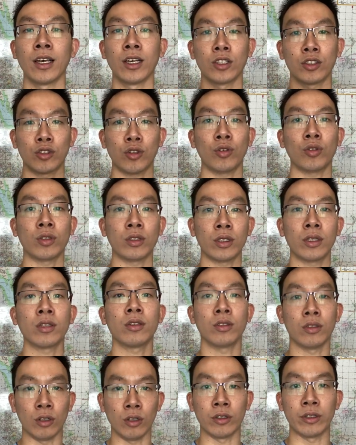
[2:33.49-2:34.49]
So
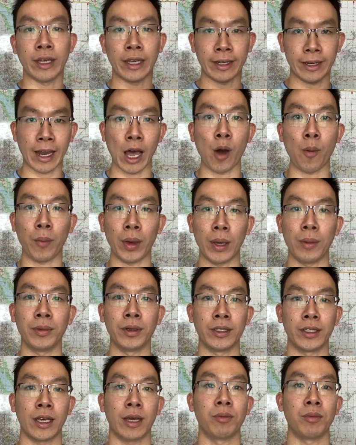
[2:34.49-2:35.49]
that down
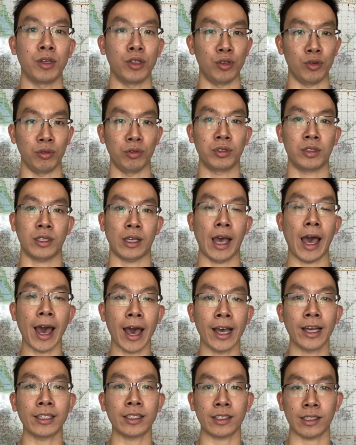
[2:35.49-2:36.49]
payment can be used
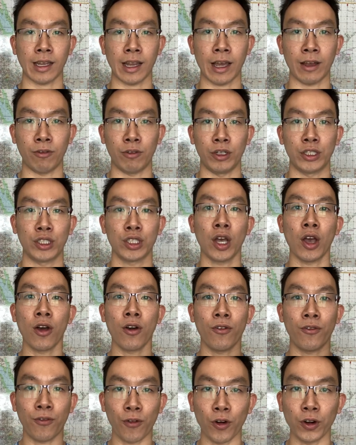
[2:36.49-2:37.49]
as leverage
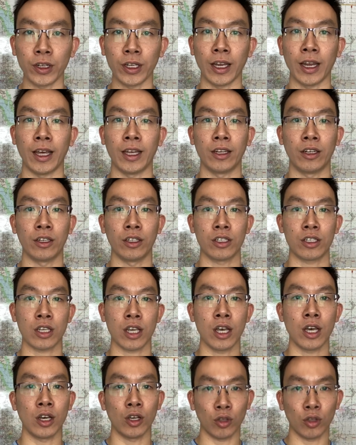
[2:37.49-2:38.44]
for the lenders